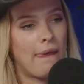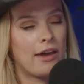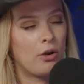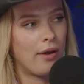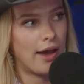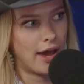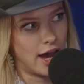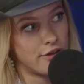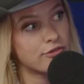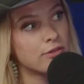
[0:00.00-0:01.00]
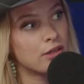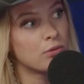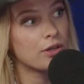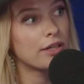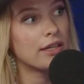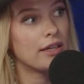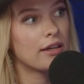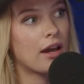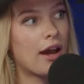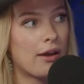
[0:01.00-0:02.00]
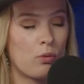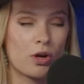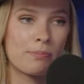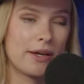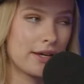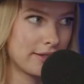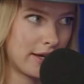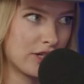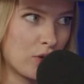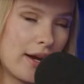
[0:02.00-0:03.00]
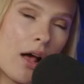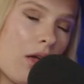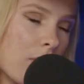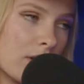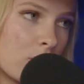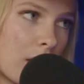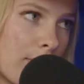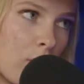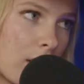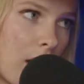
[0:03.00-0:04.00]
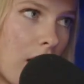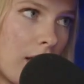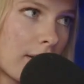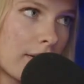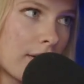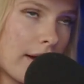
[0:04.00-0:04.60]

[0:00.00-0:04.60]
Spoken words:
I don't have to be working. I work because I enjoy it, and I'll always work. I'm a workaholic.